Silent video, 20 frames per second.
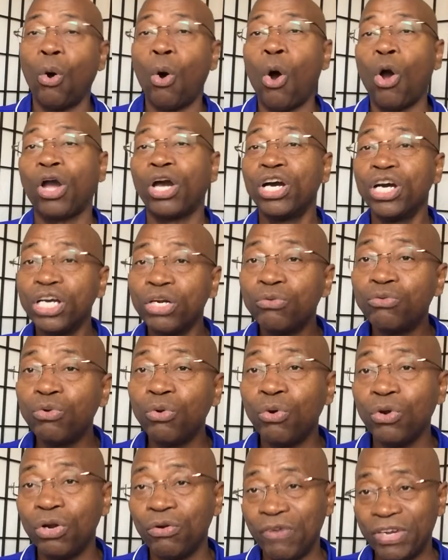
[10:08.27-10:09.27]
or could
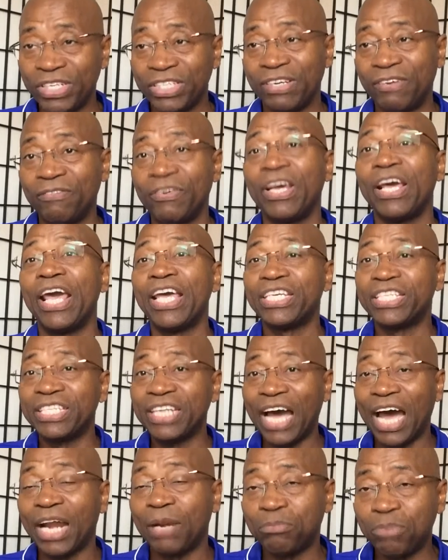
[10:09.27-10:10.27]
ruin a relationship is
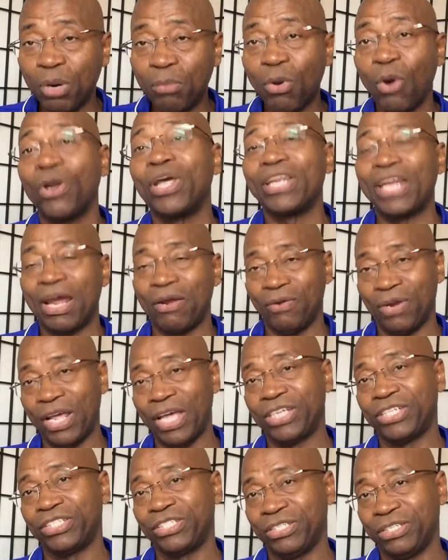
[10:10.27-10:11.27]
not promoting that
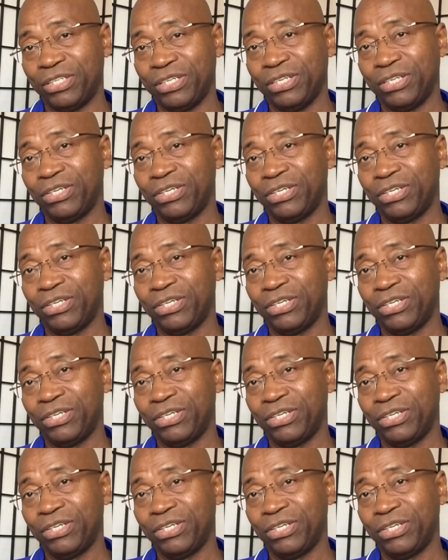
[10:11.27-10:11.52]
relation.